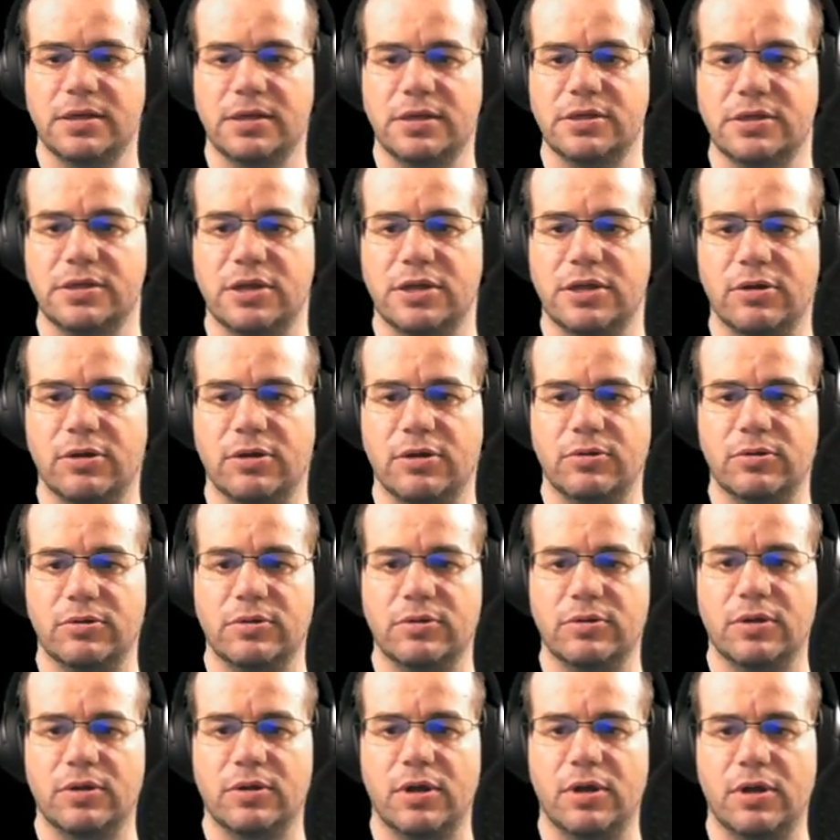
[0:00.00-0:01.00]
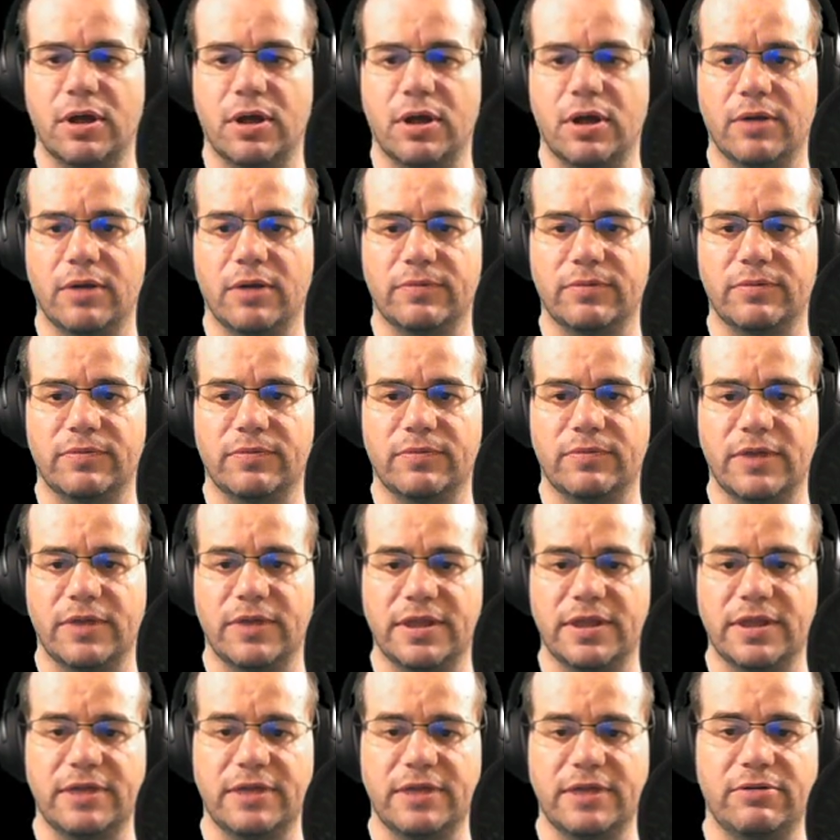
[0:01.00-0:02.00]
So I'm in
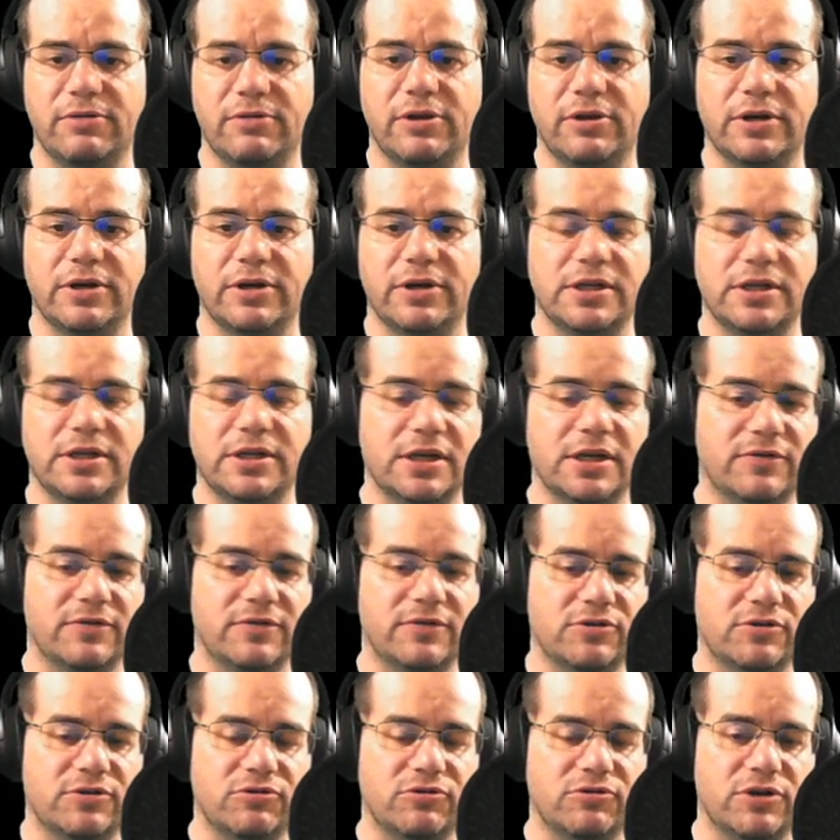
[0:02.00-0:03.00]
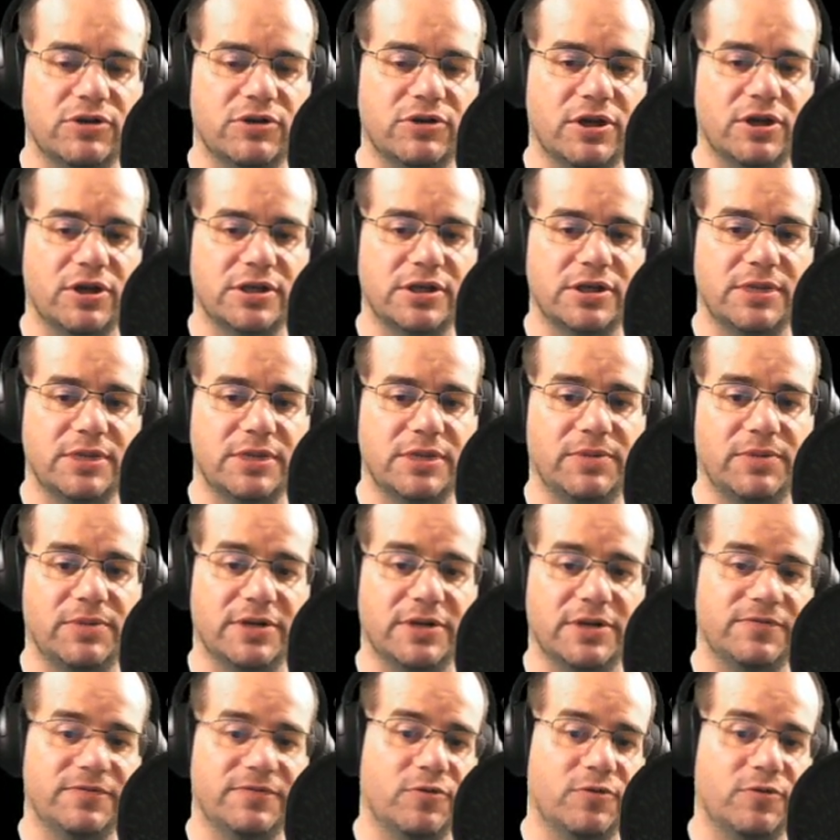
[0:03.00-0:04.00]
theory going to attack a 290 plus
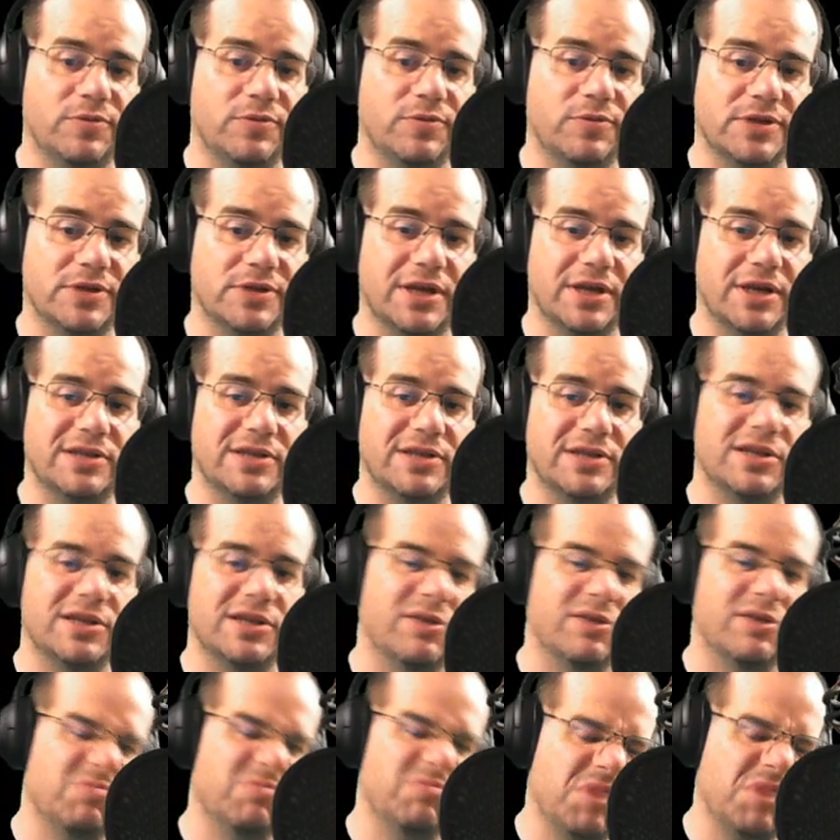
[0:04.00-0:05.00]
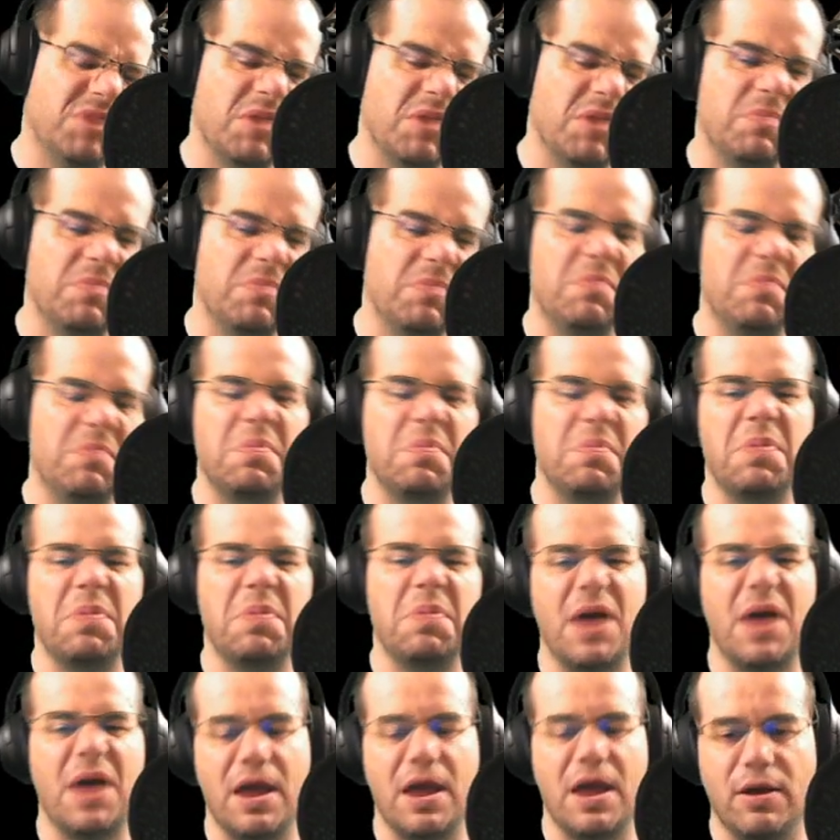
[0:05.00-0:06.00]
4%, so
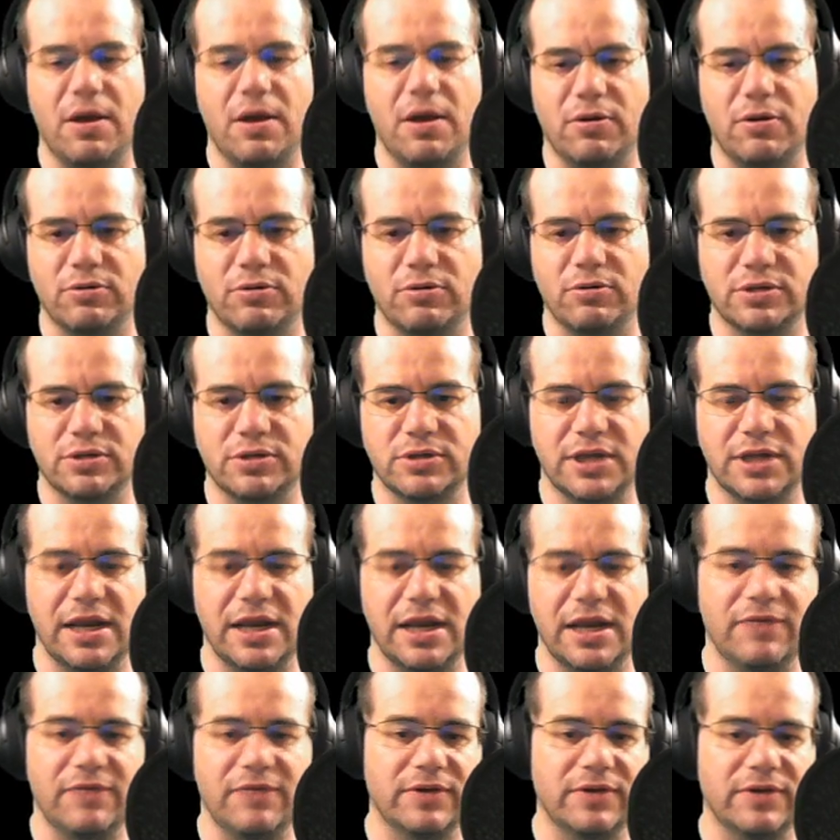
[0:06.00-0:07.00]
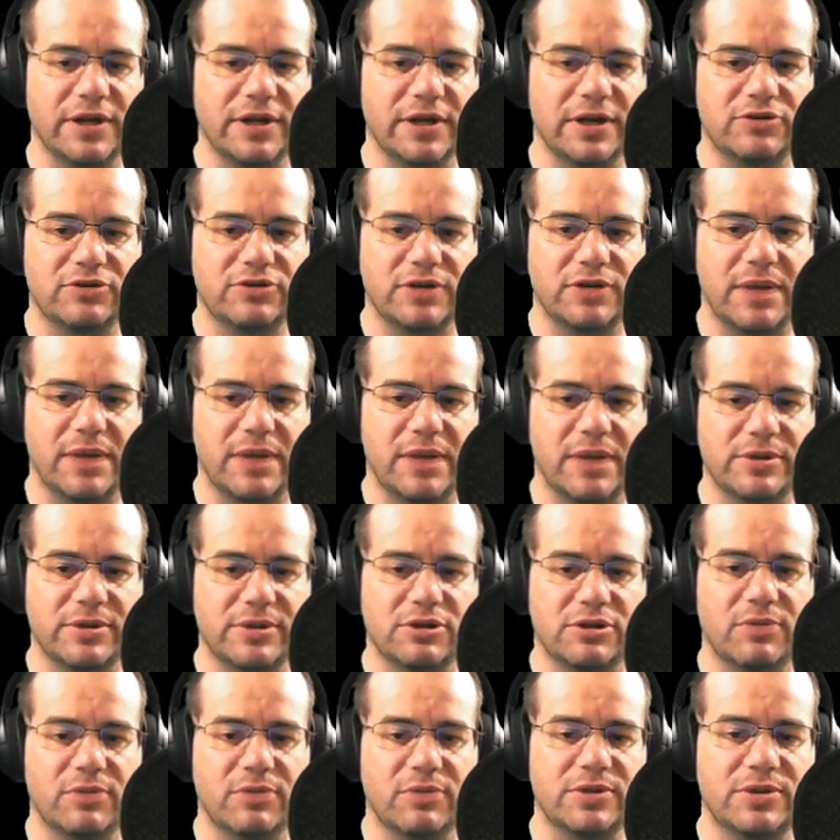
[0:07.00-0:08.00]
about 11 extra damage.
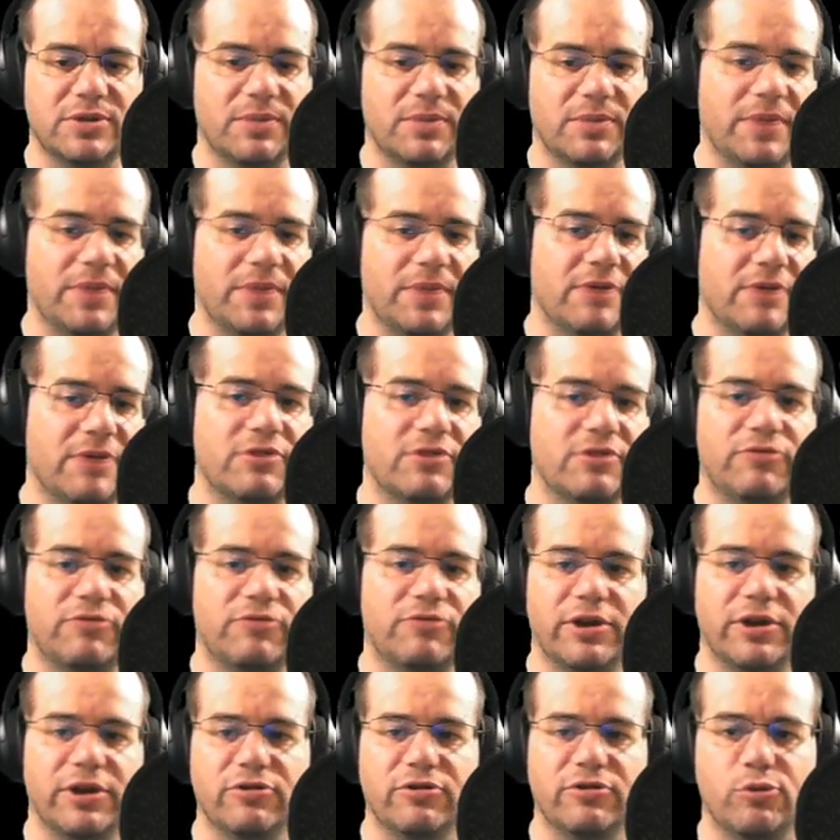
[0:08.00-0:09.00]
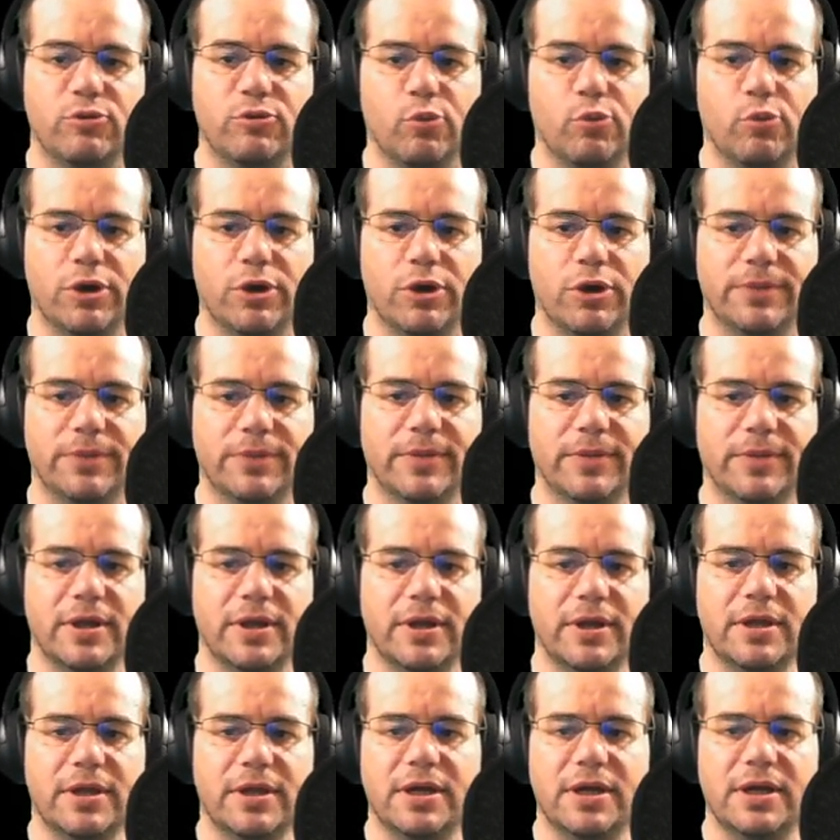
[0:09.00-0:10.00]
So I'm about 301
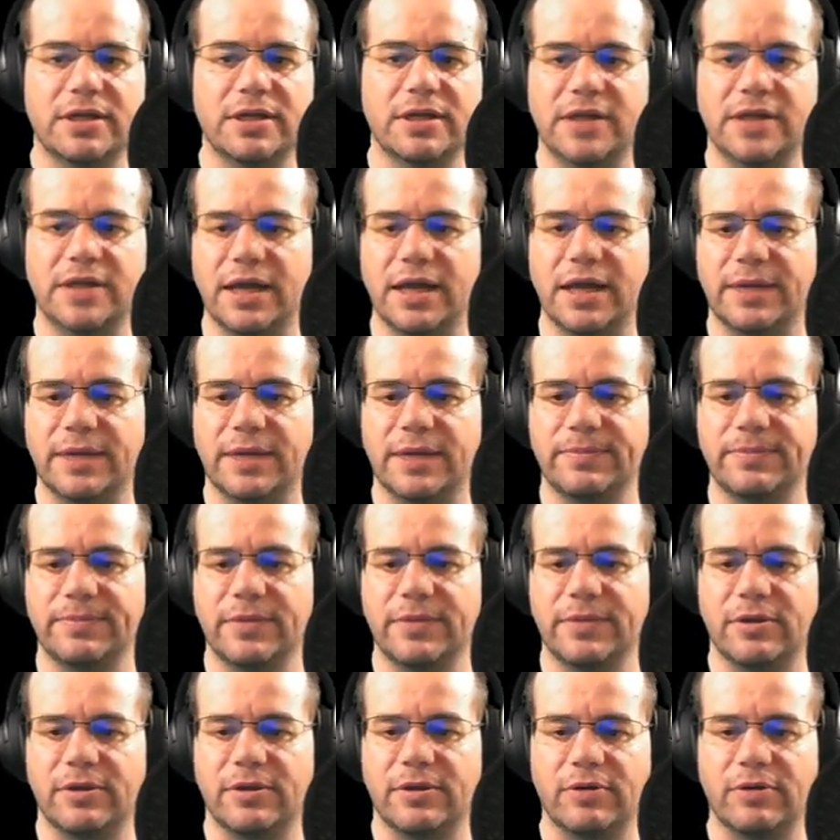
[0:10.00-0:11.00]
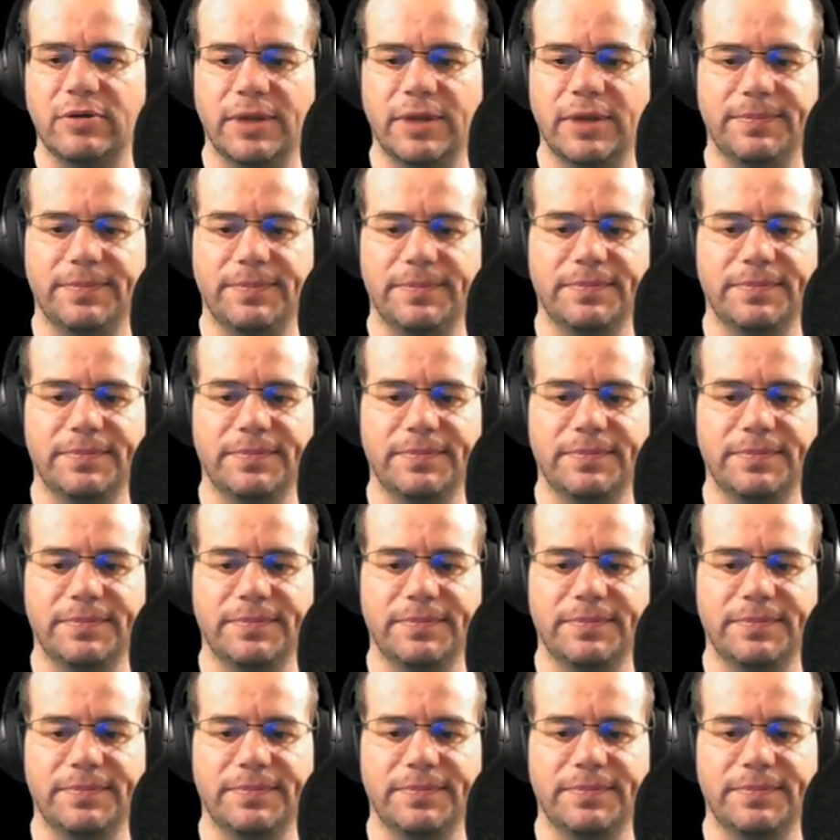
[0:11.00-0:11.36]
attack, okay?